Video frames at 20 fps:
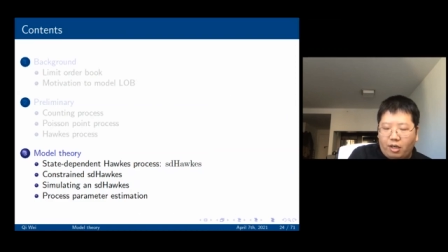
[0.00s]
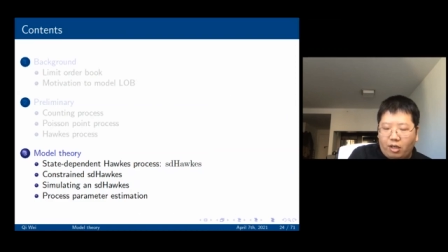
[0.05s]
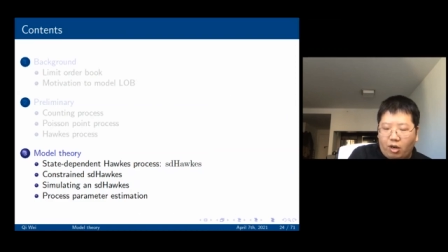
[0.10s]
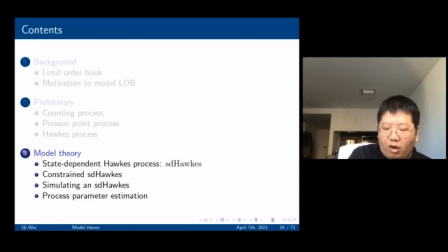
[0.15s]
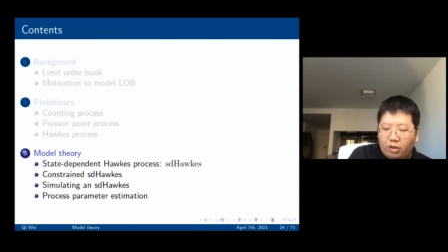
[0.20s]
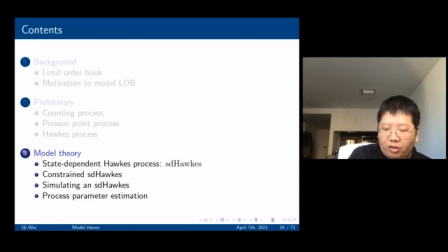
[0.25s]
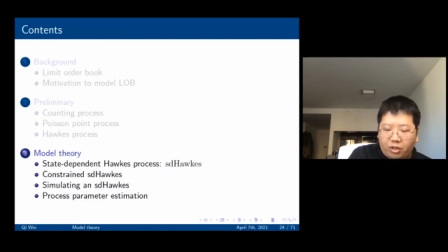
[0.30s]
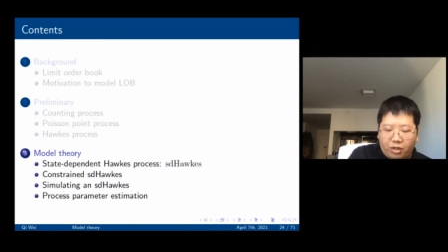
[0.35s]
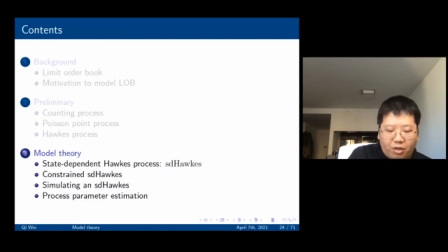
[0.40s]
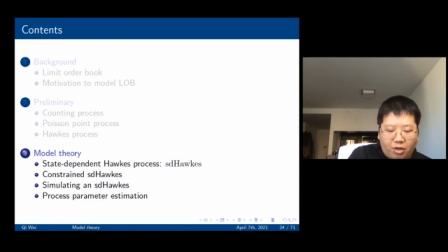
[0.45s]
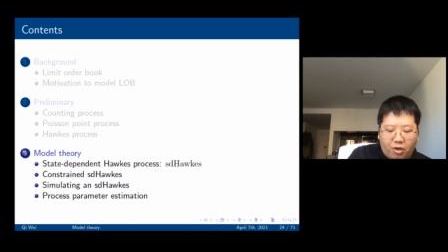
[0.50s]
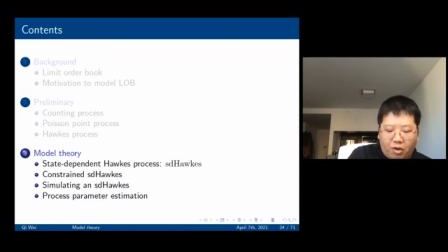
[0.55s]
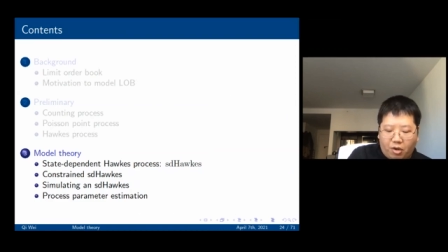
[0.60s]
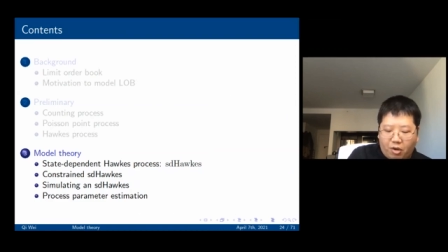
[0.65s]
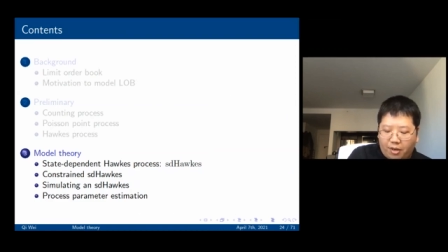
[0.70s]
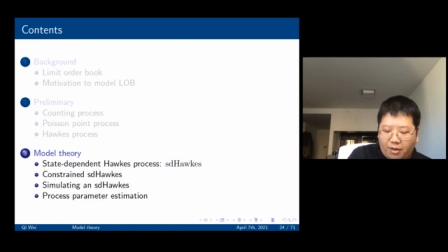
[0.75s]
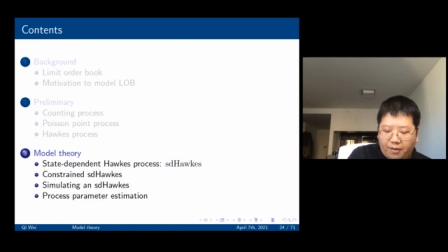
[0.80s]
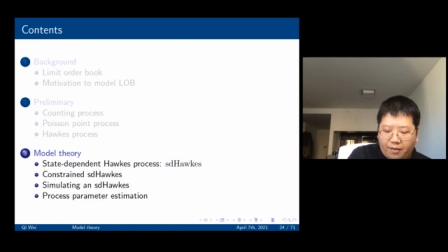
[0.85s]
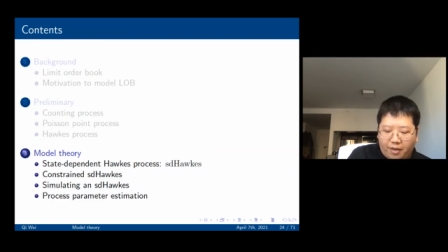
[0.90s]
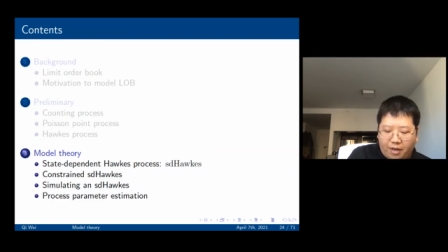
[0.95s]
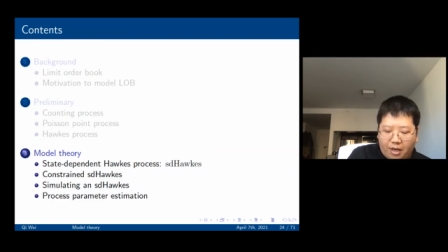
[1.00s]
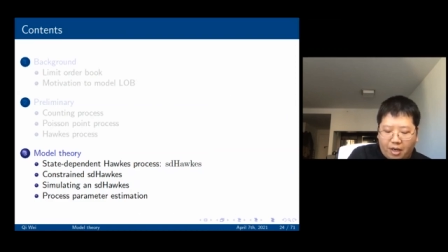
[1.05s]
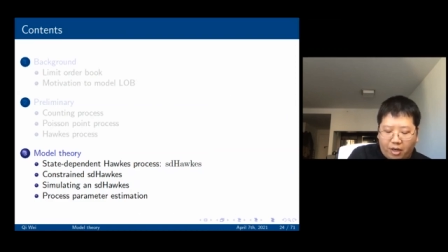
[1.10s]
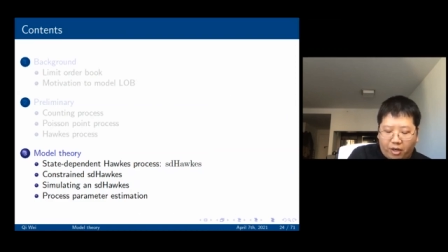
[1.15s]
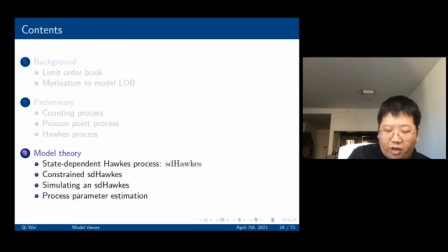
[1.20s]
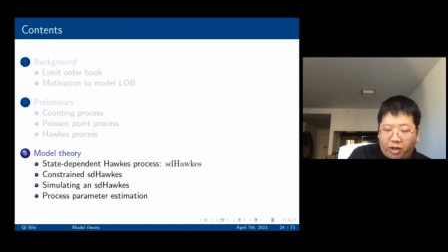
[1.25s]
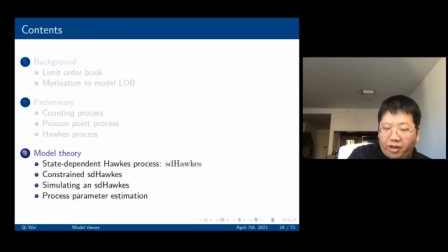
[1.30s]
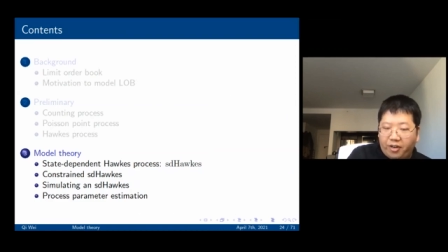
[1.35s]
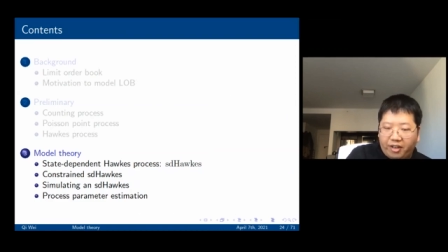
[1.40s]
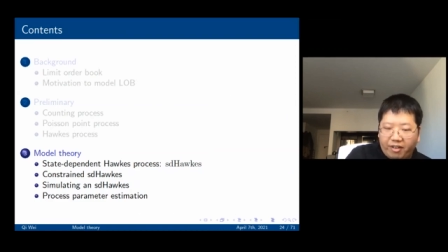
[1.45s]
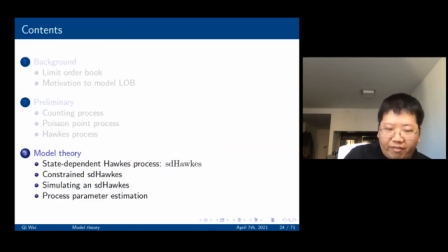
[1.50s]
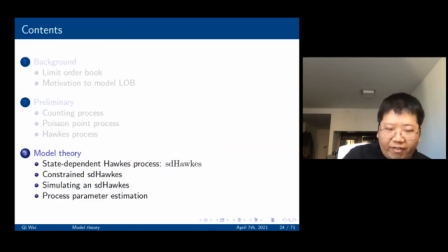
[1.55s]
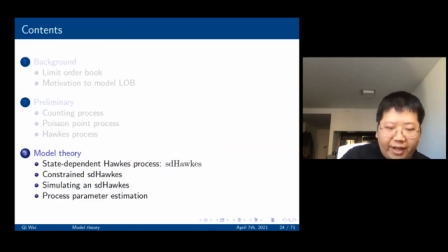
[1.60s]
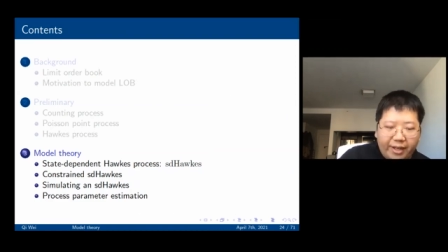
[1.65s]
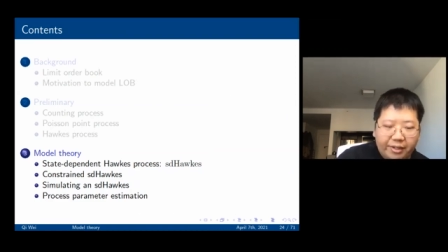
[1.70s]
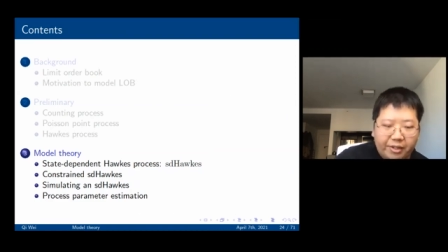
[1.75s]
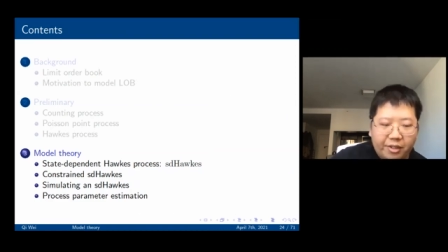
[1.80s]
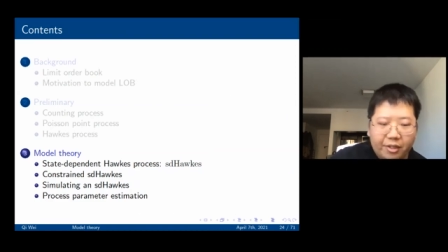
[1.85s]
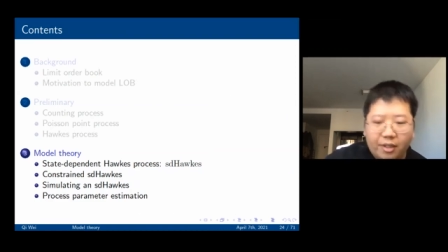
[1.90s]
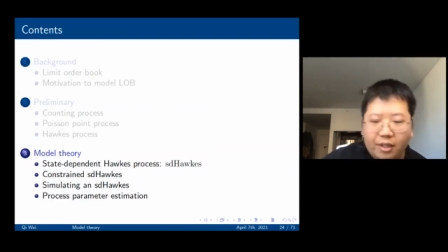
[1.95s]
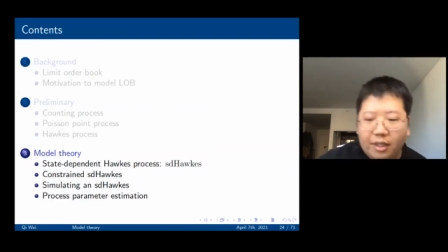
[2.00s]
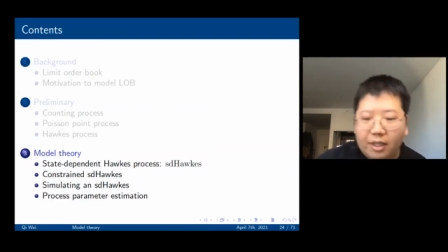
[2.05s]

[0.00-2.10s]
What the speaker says: order or occurring event.